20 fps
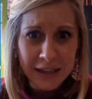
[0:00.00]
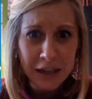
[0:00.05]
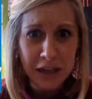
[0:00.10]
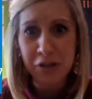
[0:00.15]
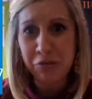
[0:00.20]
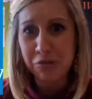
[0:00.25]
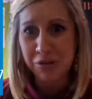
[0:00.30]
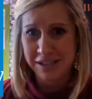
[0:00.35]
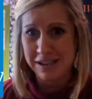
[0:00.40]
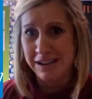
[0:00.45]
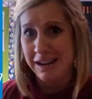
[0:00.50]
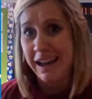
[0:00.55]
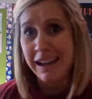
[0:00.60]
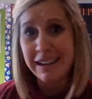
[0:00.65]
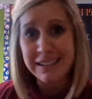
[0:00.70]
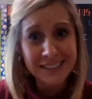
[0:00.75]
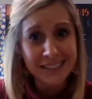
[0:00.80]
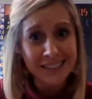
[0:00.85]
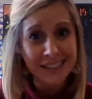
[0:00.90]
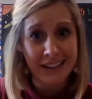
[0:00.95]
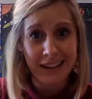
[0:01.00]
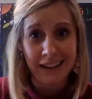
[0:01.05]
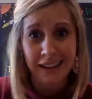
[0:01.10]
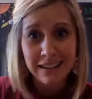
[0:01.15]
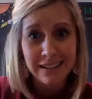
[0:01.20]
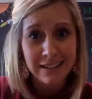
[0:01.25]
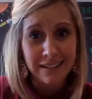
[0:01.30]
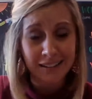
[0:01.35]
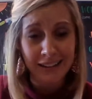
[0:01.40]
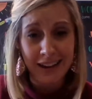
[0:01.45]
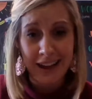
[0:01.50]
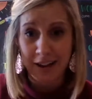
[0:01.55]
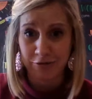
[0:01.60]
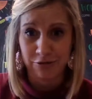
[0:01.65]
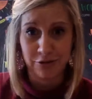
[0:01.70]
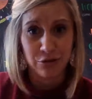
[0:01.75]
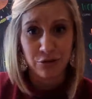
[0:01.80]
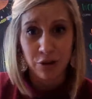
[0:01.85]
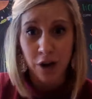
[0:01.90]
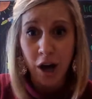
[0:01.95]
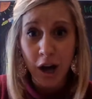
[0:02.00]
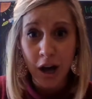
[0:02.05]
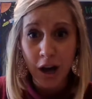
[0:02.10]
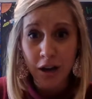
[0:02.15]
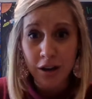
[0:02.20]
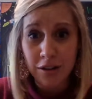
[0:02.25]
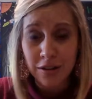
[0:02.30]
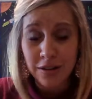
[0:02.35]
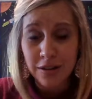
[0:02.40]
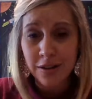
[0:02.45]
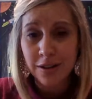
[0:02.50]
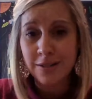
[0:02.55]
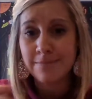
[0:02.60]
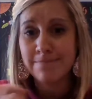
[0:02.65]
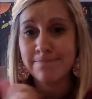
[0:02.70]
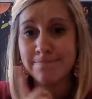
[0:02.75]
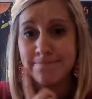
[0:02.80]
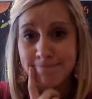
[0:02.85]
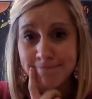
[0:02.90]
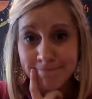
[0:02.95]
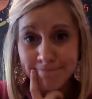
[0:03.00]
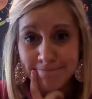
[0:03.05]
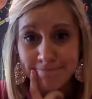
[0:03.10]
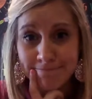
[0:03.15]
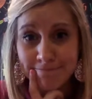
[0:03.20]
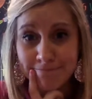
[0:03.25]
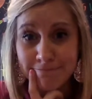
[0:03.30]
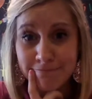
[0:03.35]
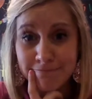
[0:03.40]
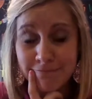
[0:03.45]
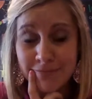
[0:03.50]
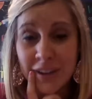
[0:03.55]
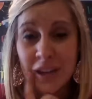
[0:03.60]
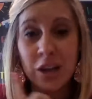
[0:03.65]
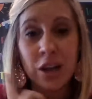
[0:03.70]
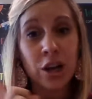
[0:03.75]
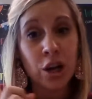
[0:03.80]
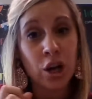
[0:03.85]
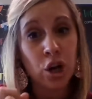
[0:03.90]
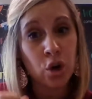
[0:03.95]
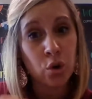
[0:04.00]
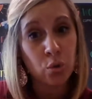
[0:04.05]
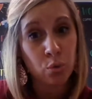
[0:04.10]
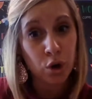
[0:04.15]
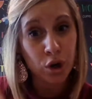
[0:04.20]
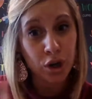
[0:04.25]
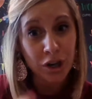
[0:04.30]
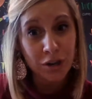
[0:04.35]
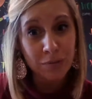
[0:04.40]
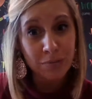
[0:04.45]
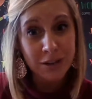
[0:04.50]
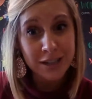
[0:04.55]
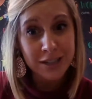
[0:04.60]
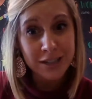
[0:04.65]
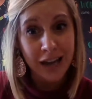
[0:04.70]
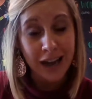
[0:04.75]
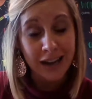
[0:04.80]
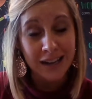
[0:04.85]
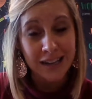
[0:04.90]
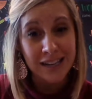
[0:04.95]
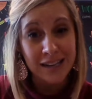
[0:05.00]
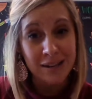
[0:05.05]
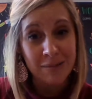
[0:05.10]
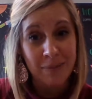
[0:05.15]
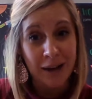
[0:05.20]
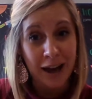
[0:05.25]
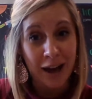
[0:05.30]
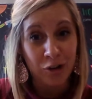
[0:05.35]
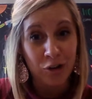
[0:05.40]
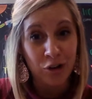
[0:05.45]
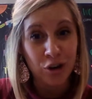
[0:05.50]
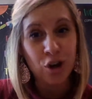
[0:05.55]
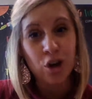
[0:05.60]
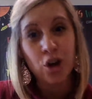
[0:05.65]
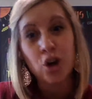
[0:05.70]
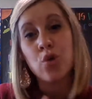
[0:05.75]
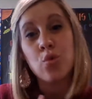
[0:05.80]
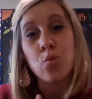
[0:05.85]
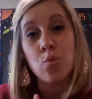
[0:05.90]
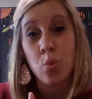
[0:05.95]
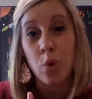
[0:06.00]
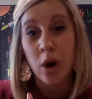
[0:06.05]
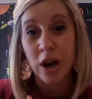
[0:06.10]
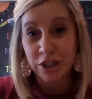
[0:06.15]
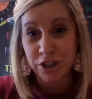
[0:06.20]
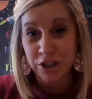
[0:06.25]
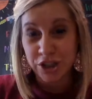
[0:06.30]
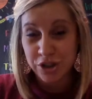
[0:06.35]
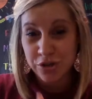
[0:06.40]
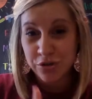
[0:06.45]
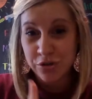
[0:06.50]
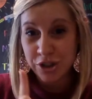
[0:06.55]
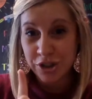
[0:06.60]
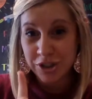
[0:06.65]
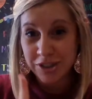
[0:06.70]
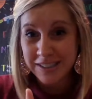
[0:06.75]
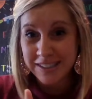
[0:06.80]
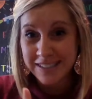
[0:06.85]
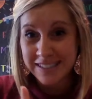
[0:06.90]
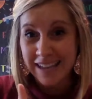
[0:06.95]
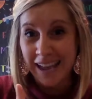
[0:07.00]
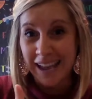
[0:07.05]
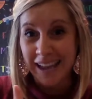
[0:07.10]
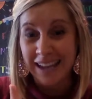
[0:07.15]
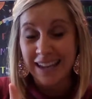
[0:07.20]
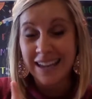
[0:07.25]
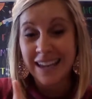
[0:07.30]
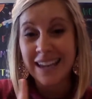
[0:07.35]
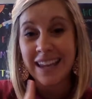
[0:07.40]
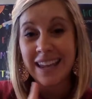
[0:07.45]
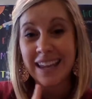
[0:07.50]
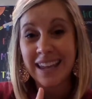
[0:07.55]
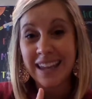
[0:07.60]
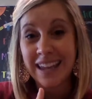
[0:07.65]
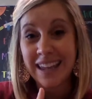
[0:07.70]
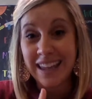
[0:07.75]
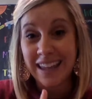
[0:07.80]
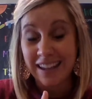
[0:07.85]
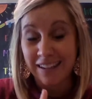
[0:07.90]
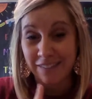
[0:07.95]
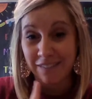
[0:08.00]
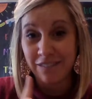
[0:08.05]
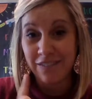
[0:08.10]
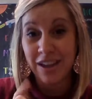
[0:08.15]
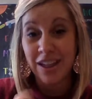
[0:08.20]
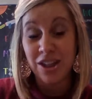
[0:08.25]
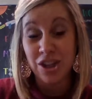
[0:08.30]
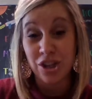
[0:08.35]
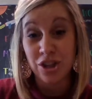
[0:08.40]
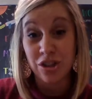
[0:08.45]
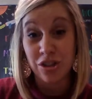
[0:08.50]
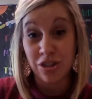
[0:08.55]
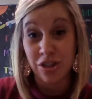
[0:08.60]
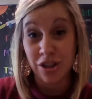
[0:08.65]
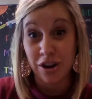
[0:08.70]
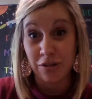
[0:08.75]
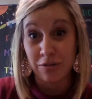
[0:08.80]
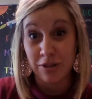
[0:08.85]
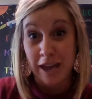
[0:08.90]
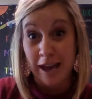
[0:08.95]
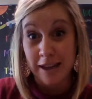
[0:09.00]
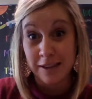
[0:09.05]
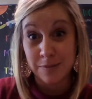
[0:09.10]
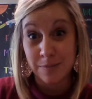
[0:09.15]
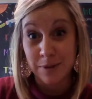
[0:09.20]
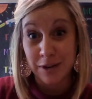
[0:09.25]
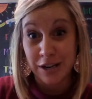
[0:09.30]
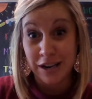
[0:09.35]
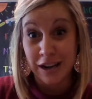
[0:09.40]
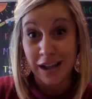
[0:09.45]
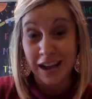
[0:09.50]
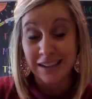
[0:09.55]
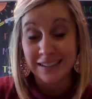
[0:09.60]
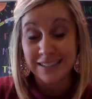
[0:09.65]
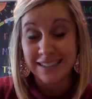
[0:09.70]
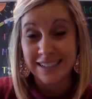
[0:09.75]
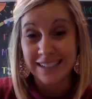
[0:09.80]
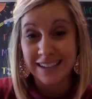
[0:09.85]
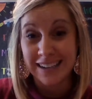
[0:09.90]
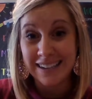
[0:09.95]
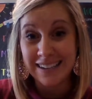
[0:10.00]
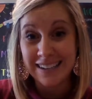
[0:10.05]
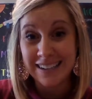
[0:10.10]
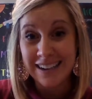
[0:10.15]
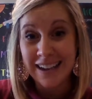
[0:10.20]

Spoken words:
It was an accident, after all. We're going to be talking about what you should say if there has been an accident.